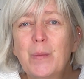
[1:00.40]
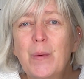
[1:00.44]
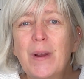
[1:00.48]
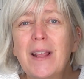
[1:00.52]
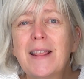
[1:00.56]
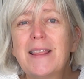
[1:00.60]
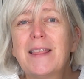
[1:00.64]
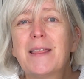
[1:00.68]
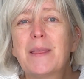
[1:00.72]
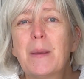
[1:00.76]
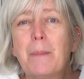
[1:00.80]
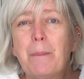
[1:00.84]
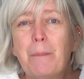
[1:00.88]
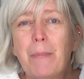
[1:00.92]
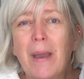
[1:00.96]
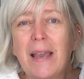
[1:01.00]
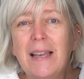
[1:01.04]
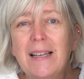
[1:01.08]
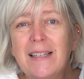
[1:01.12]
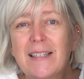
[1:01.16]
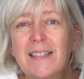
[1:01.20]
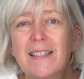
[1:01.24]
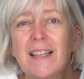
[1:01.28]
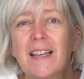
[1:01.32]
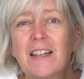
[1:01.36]
with the
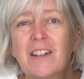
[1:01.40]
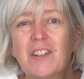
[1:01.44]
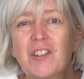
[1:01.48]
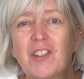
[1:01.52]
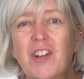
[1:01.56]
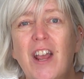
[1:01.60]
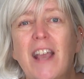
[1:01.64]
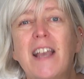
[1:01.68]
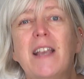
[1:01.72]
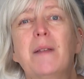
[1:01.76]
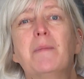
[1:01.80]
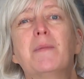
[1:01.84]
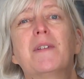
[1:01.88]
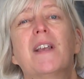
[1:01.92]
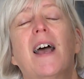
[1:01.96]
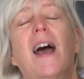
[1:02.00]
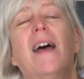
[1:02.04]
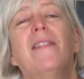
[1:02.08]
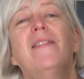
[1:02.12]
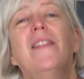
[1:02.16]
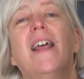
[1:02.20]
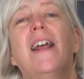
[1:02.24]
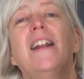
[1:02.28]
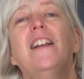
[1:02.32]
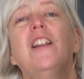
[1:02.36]
basic shapes
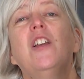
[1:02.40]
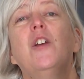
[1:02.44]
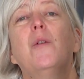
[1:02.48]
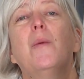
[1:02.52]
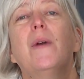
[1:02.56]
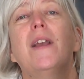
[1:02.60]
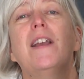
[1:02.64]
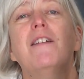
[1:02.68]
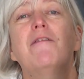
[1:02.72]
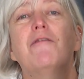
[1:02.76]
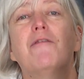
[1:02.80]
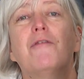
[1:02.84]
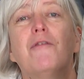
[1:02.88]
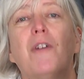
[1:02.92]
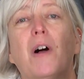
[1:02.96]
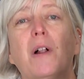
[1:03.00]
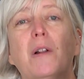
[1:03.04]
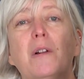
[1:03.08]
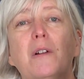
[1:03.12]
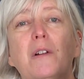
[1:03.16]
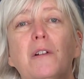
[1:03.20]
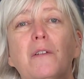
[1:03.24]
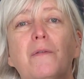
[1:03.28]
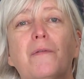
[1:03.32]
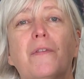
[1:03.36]
and then you
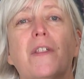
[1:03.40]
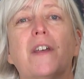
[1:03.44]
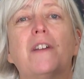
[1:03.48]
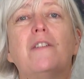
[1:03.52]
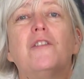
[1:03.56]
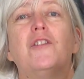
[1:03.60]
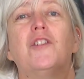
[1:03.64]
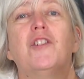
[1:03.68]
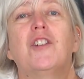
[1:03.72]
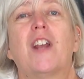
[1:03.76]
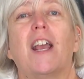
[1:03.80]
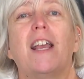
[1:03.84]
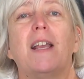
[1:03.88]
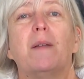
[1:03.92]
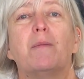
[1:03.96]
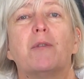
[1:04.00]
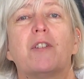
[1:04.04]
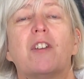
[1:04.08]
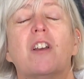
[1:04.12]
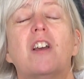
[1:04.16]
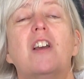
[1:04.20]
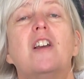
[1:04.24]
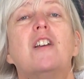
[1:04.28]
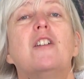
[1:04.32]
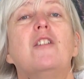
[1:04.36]
evolve those
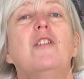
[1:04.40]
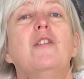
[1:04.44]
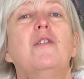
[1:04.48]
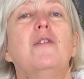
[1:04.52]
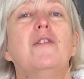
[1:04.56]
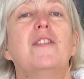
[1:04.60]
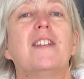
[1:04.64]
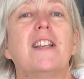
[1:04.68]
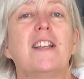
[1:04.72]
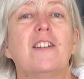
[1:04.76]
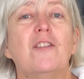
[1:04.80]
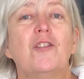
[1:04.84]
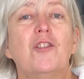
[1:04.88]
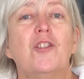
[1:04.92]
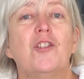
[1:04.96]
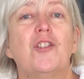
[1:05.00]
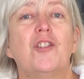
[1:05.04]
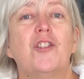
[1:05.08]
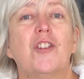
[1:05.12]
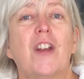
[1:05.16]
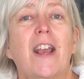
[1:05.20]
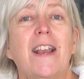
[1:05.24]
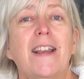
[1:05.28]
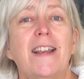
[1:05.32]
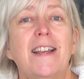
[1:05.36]
shapes using
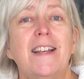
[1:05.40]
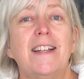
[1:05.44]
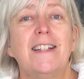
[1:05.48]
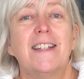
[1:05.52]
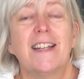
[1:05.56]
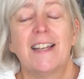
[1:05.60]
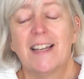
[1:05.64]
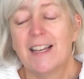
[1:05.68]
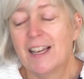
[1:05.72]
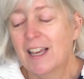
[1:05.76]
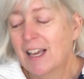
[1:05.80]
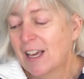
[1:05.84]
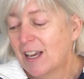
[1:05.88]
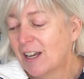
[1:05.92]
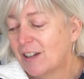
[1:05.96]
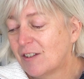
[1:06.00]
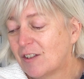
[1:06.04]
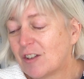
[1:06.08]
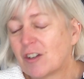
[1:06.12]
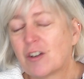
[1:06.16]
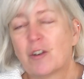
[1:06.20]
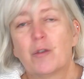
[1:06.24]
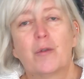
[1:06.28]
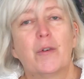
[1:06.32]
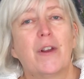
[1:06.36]
shading
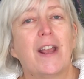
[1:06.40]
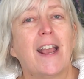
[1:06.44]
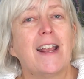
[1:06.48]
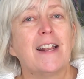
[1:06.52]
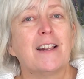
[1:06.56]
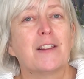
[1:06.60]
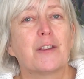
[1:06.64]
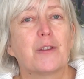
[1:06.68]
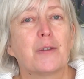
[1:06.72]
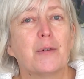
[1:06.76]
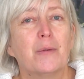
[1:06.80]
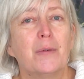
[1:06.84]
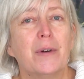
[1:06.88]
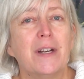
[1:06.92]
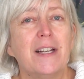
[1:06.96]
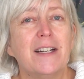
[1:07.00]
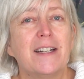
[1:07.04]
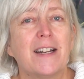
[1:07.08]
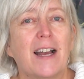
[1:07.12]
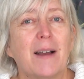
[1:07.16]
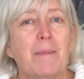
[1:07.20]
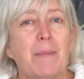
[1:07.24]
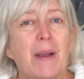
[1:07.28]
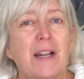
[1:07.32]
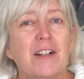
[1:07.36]
to create
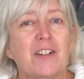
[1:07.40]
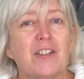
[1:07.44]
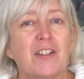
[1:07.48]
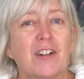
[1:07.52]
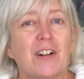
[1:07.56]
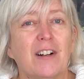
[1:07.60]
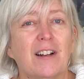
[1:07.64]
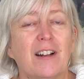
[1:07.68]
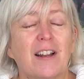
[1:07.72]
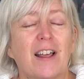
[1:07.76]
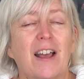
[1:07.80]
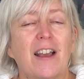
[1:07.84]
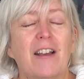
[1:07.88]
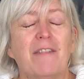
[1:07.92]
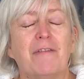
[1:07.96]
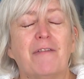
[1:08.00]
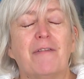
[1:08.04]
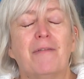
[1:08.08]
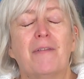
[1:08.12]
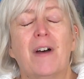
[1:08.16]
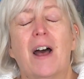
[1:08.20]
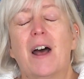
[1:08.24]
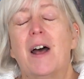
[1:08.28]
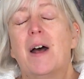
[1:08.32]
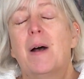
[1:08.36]
three-dimensional
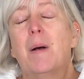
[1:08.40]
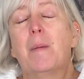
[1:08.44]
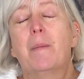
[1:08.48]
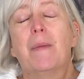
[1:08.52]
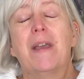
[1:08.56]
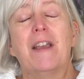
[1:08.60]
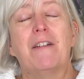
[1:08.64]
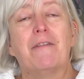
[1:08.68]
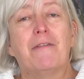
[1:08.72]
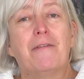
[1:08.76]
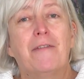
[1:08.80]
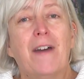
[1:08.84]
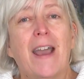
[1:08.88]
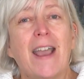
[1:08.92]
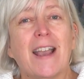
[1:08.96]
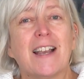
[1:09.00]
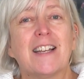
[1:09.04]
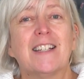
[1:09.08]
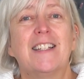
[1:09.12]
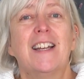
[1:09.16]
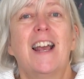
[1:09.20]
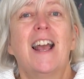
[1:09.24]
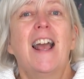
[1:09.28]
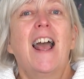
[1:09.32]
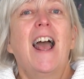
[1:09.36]

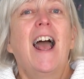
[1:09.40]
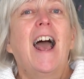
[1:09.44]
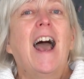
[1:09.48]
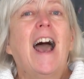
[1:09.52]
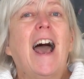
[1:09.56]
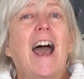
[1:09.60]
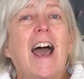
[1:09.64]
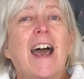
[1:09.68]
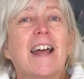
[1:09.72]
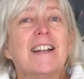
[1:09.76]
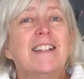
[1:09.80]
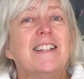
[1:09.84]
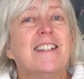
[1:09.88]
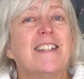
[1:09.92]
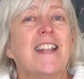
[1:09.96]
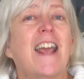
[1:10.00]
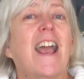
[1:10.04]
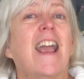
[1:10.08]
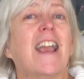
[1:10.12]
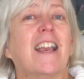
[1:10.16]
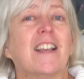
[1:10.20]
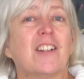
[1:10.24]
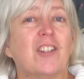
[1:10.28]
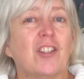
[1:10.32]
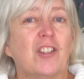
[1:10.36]
effect and
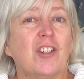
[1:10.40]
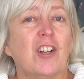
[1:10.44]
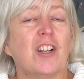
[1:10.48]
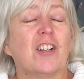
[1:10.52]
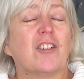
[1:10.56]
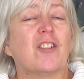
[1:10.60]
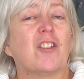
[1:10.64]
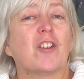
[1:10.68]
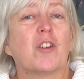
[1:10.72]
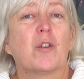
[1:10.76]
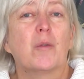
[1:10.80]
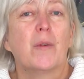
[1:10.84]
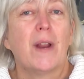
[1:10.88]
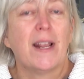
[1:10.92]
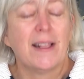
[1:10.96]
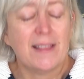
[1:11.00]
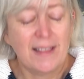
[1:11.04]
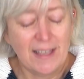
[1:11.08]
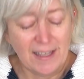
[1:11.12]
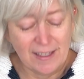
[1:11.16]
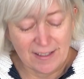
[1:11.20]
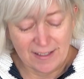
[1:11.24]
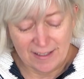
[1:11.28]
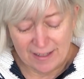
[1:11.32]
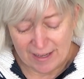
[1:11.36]
texture to create
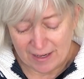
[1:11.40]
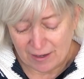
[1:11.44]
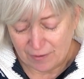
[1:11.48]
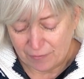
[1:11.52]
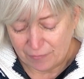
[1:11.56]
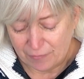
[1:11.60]
things like